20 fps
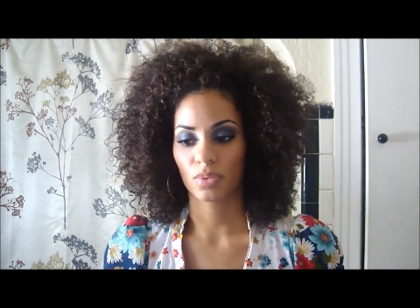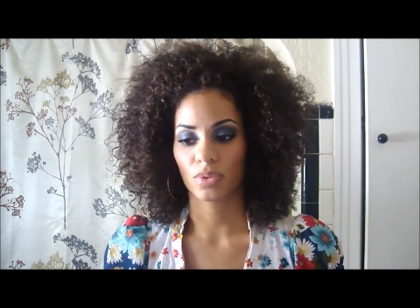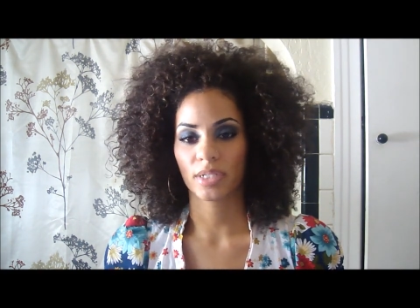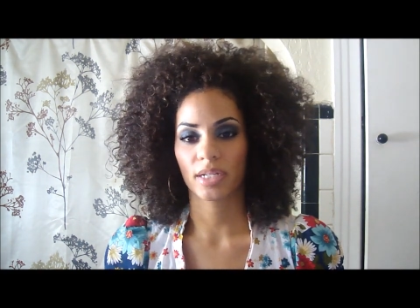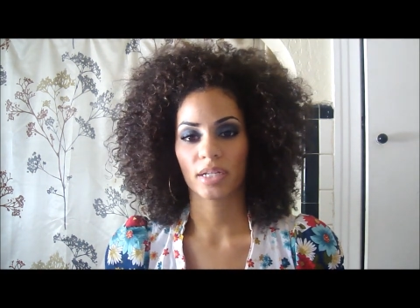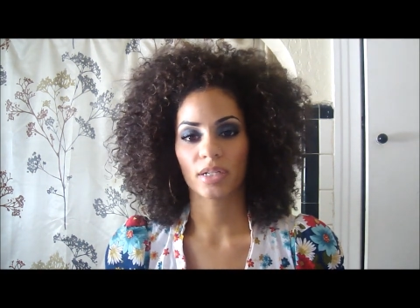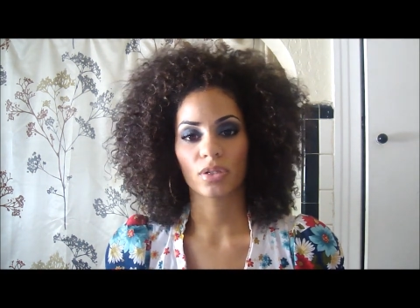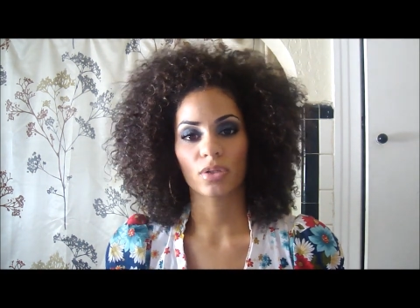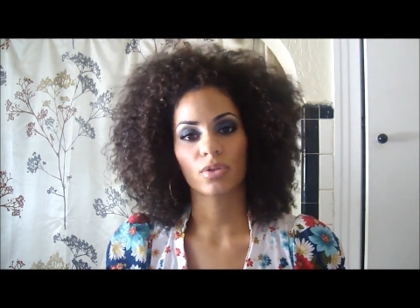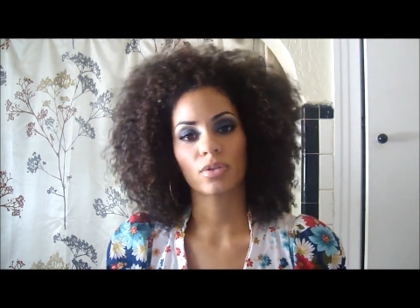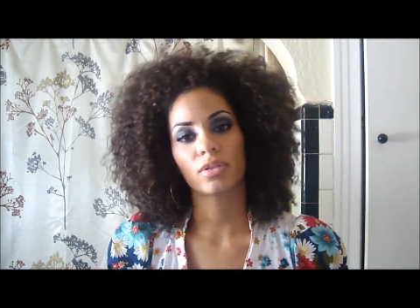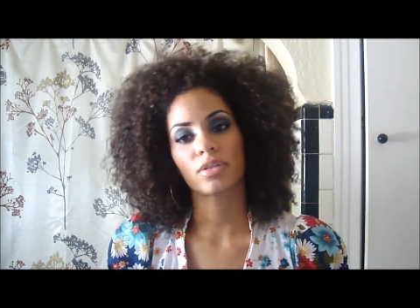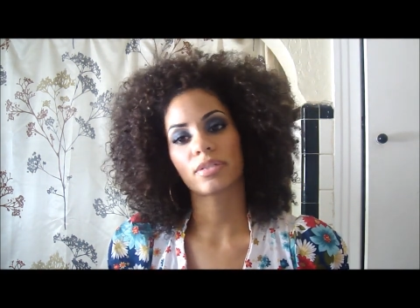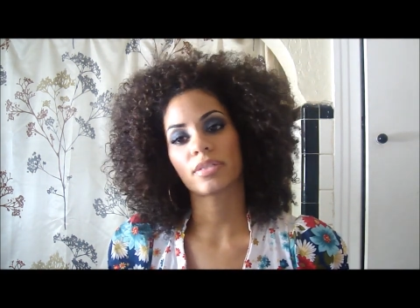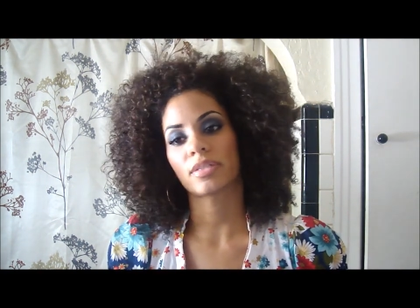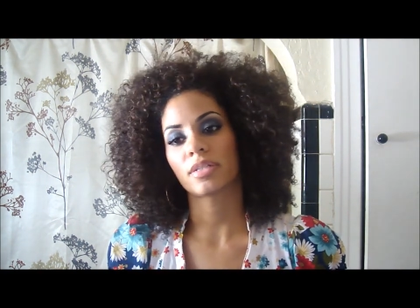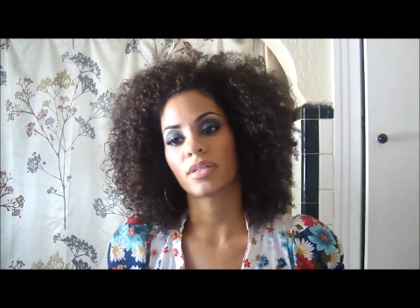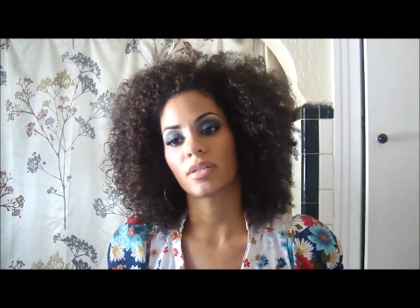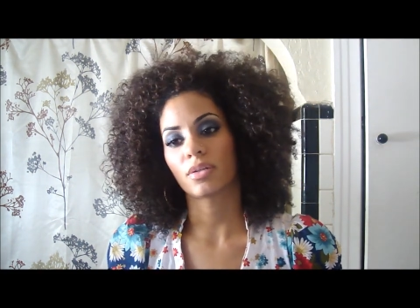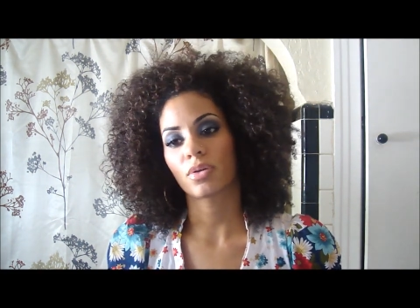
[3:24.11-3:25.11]
What I do
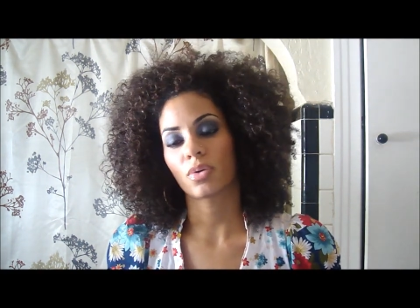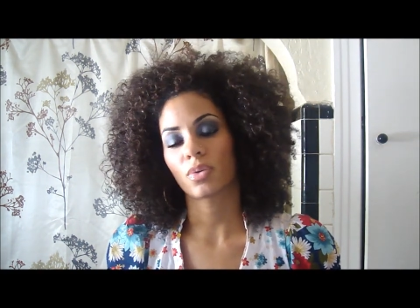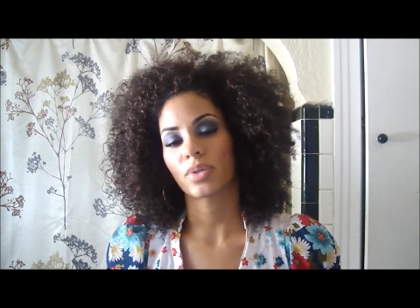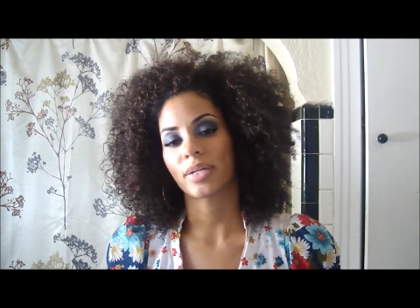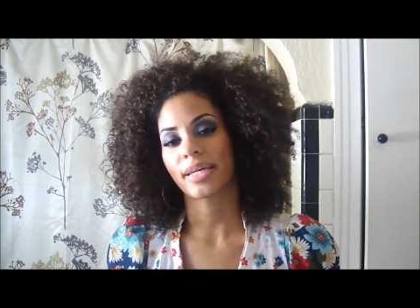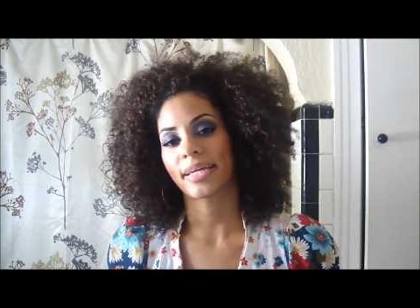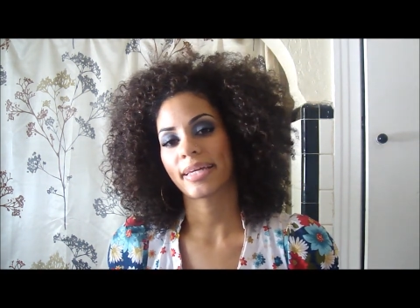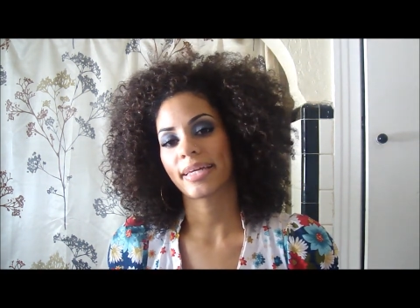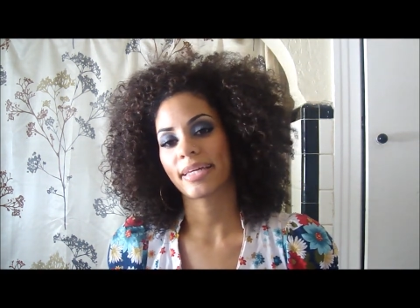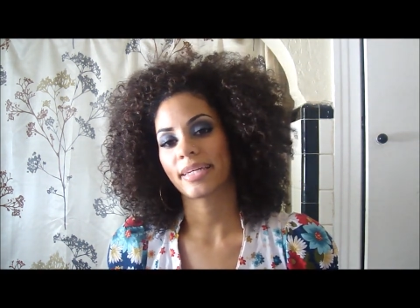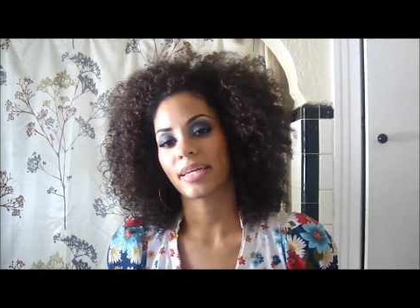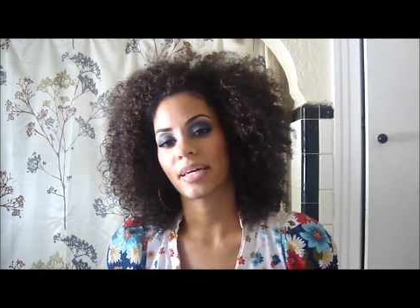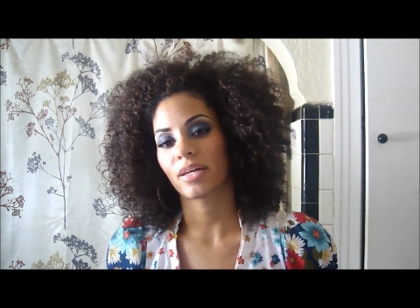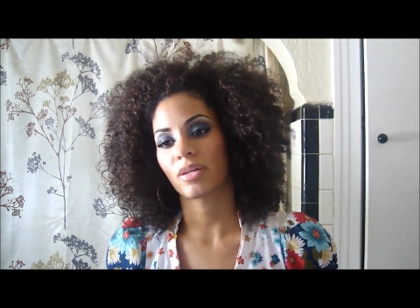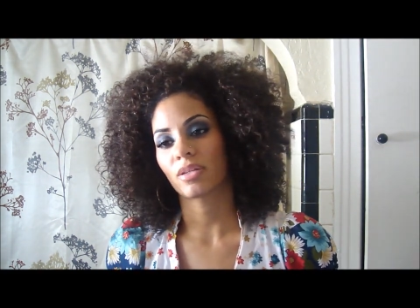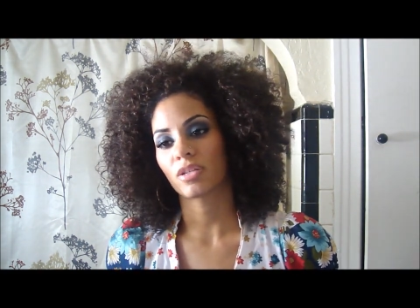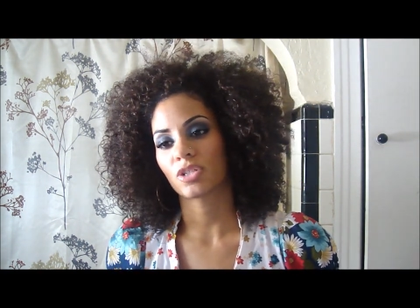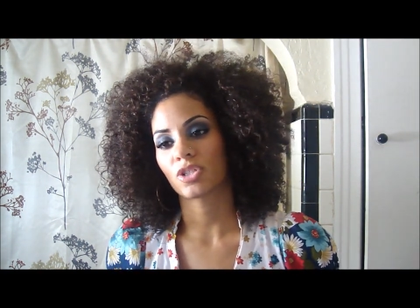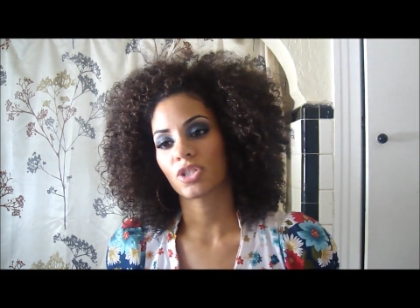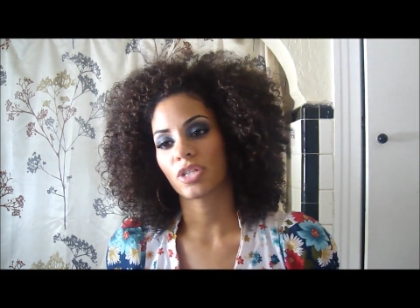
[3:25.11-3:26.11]
is, you know, when I get
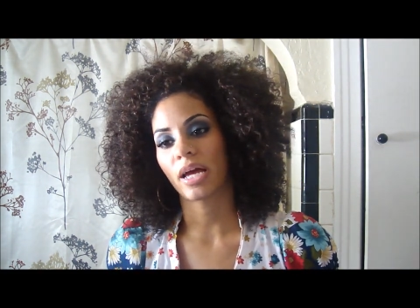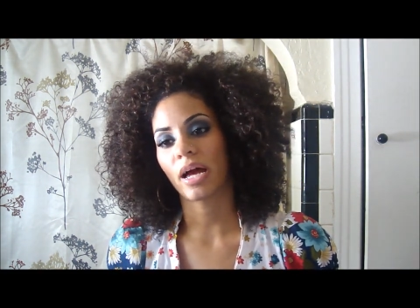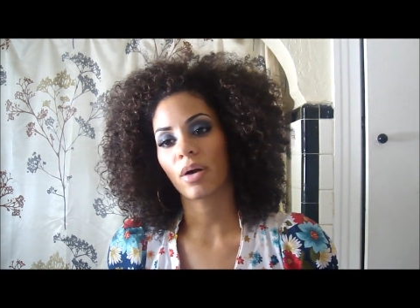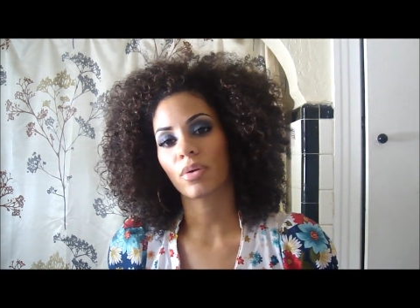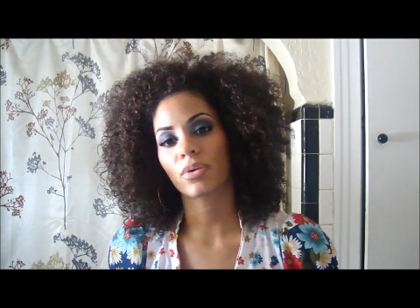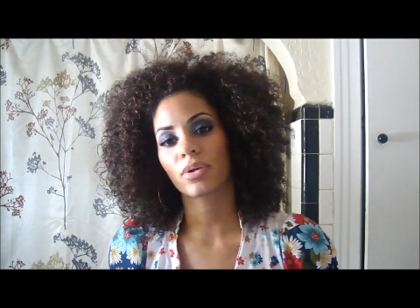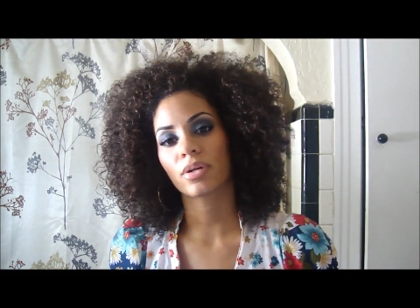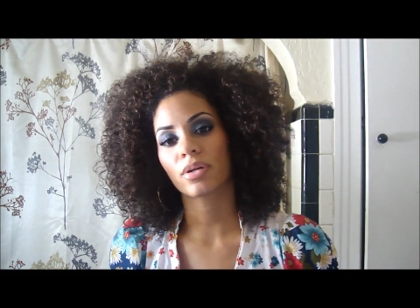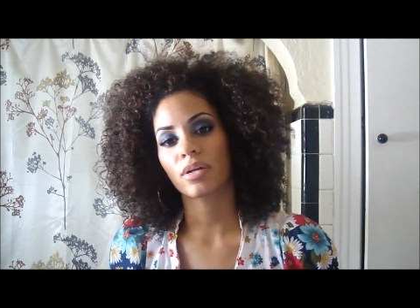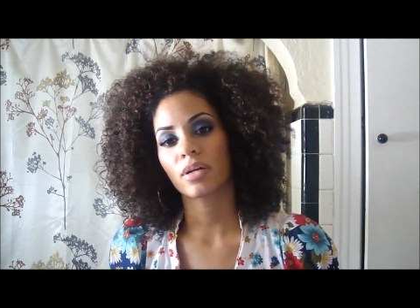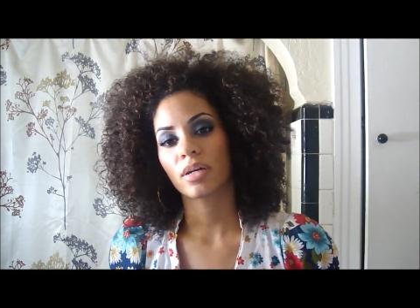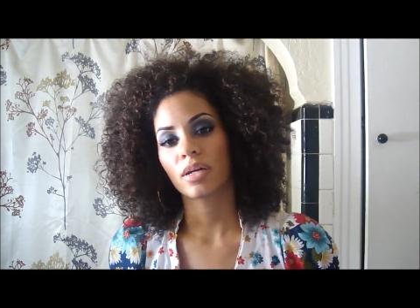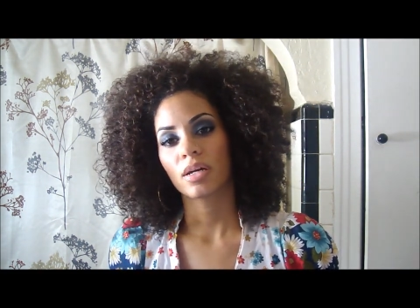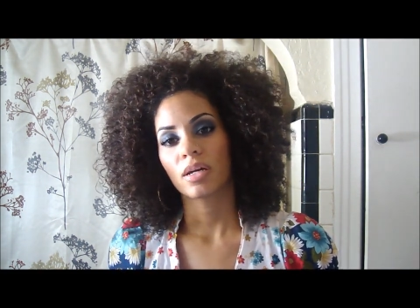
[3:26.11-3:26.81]
out of the shower,